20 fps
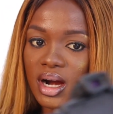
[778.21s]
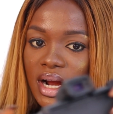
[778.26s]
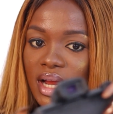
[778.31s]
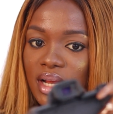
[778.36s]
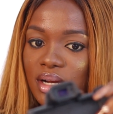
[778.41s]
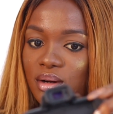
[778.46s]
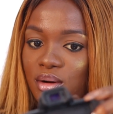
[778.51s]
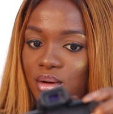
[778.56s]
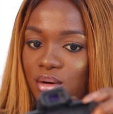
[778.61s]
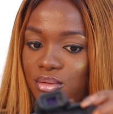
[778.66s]

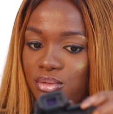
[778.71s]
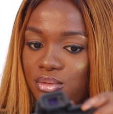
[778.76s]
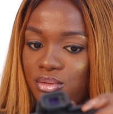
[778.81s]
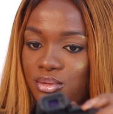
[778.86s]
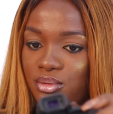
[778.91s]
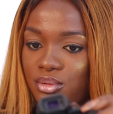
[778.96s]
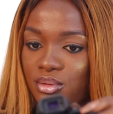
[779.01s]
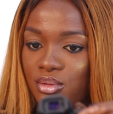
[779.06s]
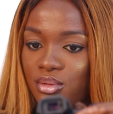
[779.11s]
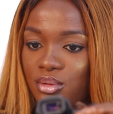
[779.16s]
I love
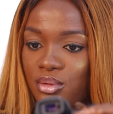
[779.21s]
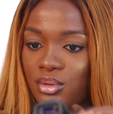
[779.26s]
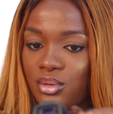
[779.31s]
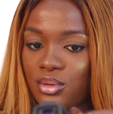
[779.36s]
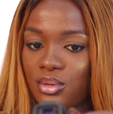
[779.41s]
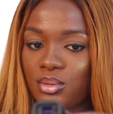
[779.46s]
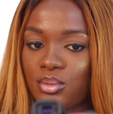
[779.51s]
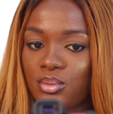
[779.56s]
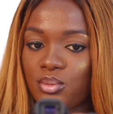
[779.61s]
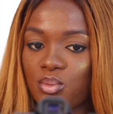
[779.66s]

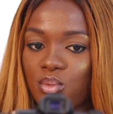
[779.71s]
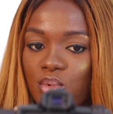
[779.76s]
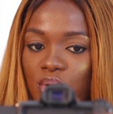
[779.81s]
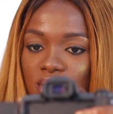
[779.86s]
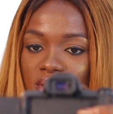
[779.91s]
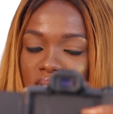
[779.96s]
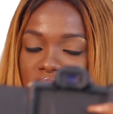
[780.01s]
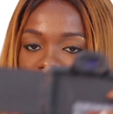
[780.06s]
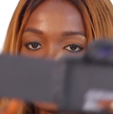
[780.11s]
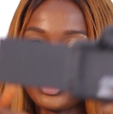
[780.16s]

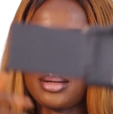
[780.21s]
what